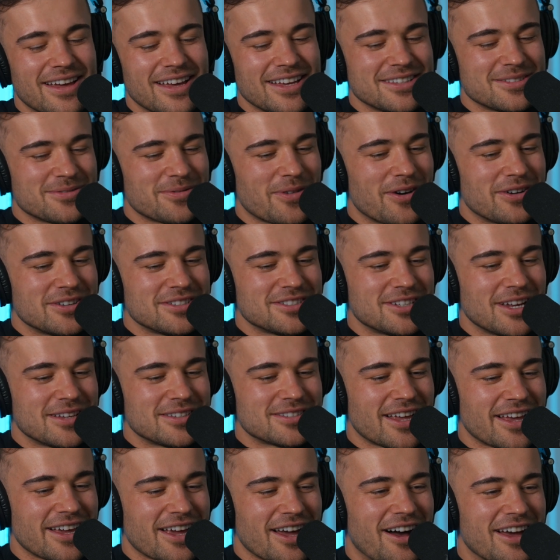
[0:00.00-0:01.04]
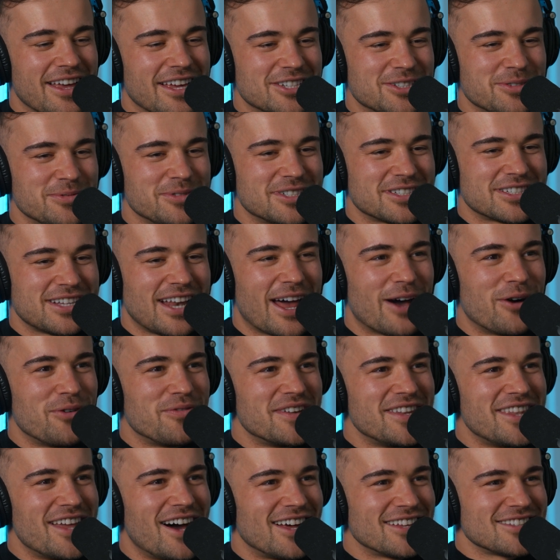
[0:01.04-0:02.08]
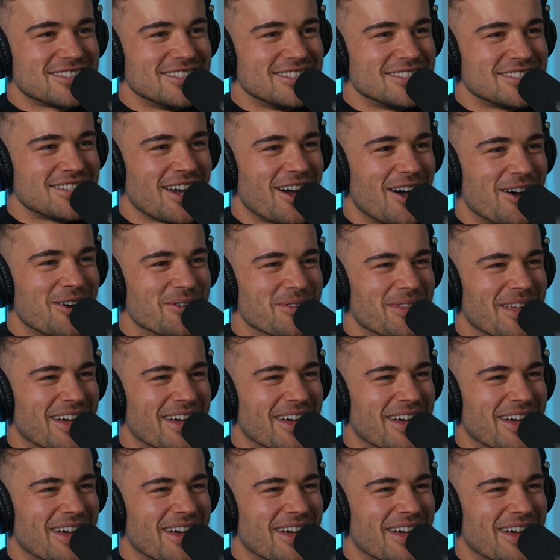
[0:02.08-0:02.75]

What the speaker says: that is very, it's like, oh yeah, should we just let all the Nazis go?